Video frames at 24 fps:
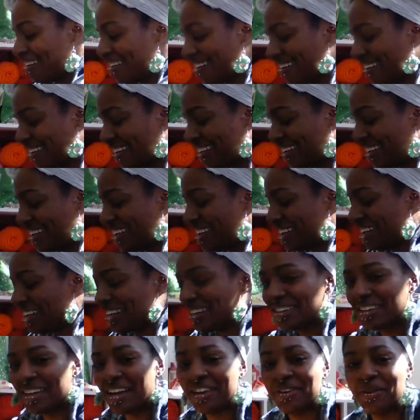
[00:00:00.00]
And
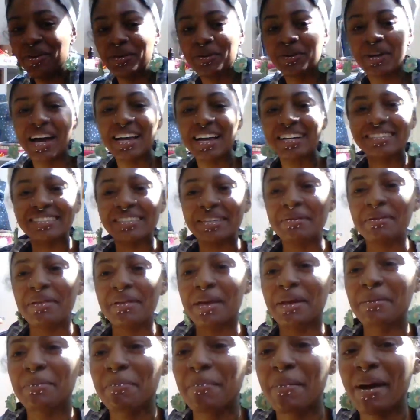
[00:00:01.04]
you can kind of see
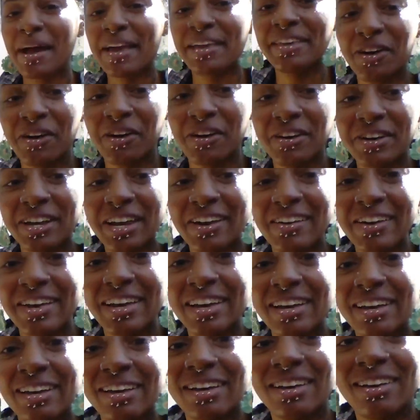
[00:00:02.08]
like my yarn
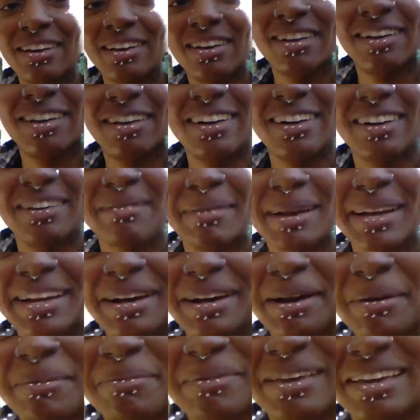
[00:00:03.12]
area. My
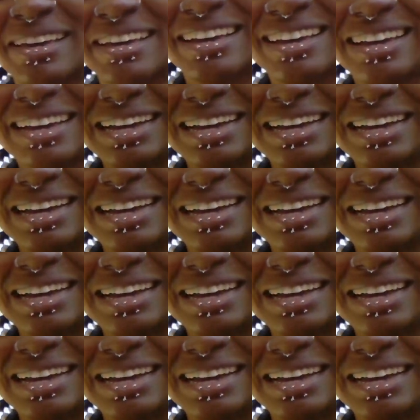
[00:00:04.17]
cubby.